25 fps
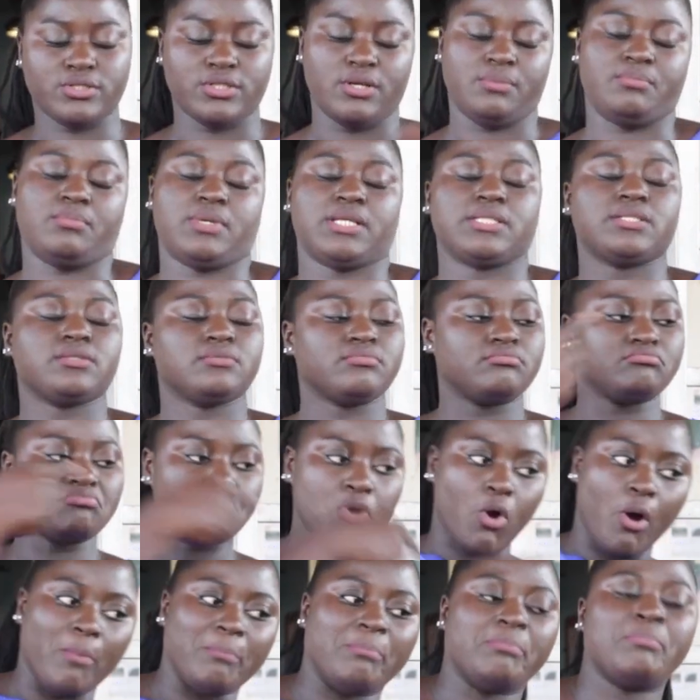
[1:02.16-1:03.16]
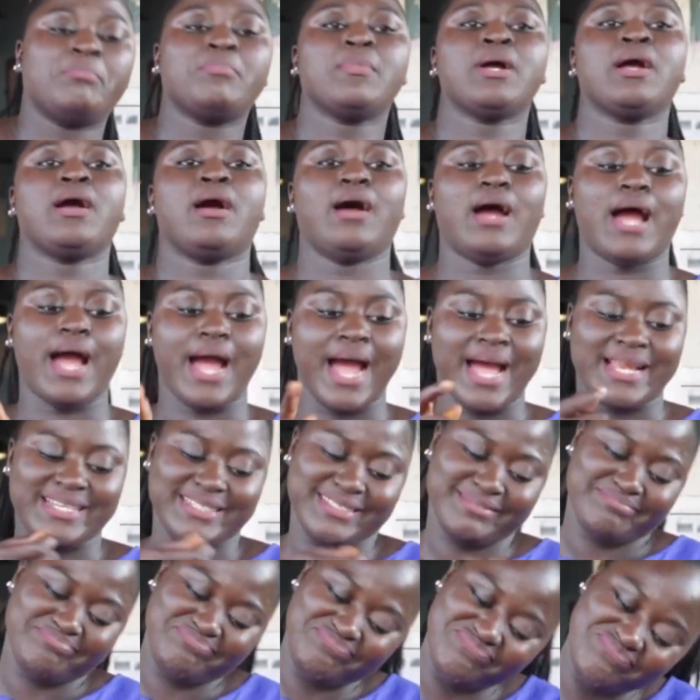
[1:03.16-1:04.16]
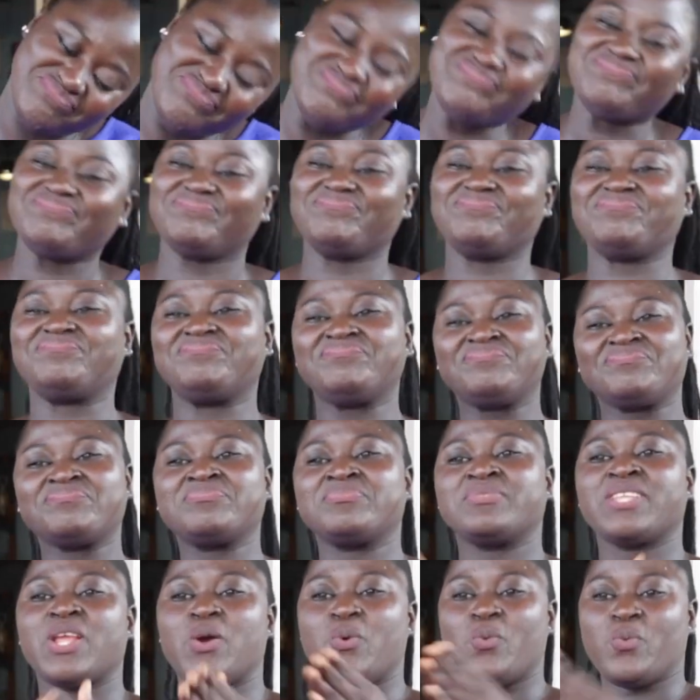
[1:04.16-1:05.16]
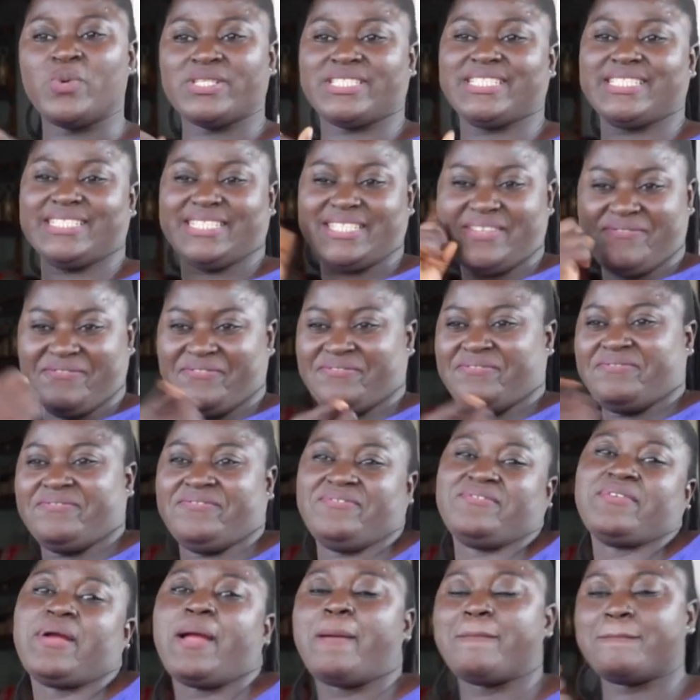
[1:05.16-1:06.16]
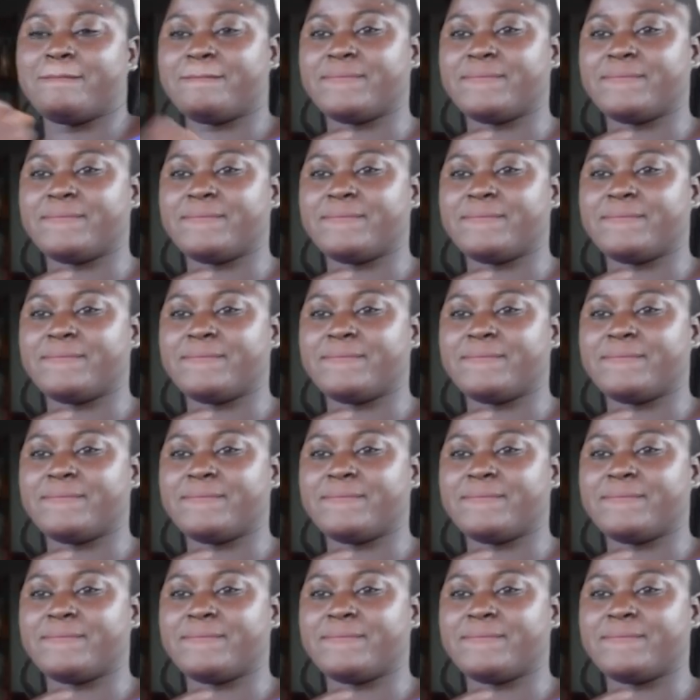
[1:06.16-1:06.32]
will also learn that deaf people can do something